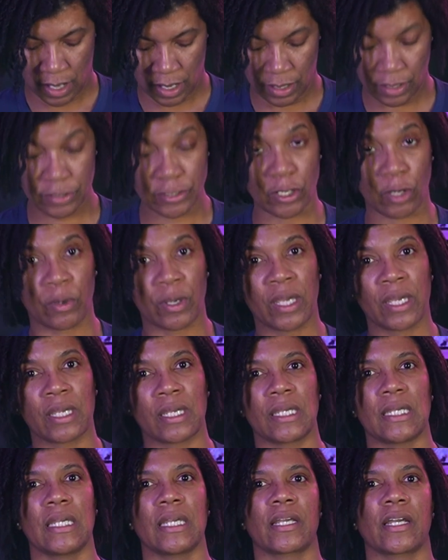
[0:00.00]
So
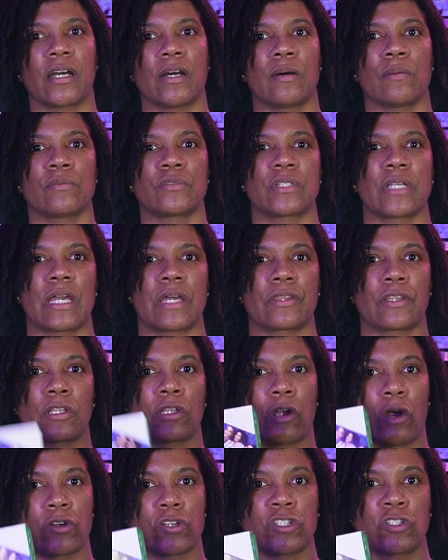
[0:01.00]
it comes in the
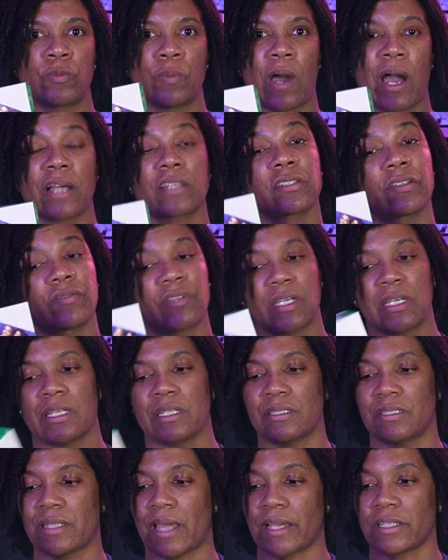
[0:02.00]
largest box of the
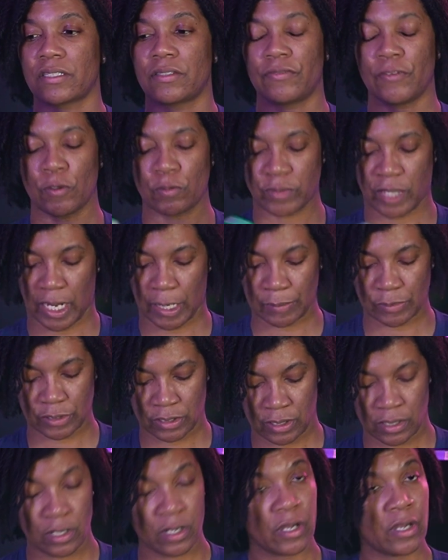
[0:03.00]
Instax film types.
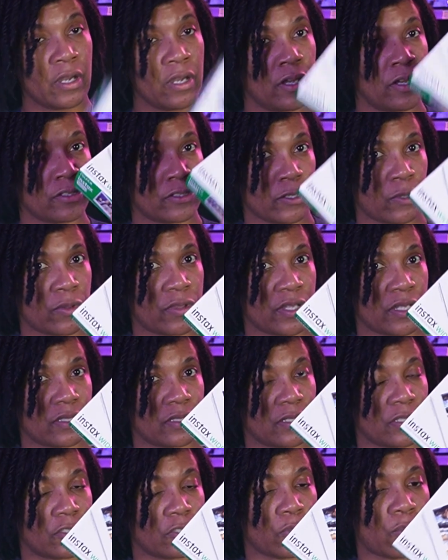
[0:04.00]
So this
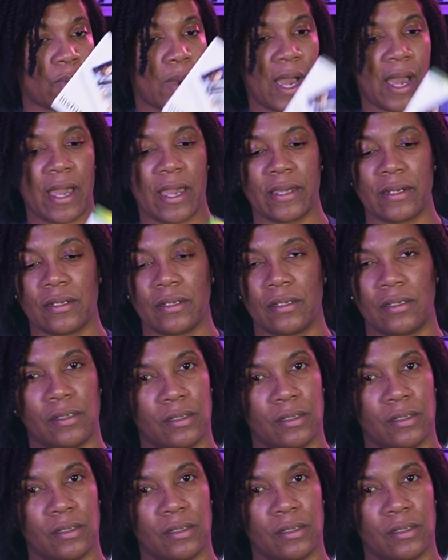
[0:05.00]
is the wide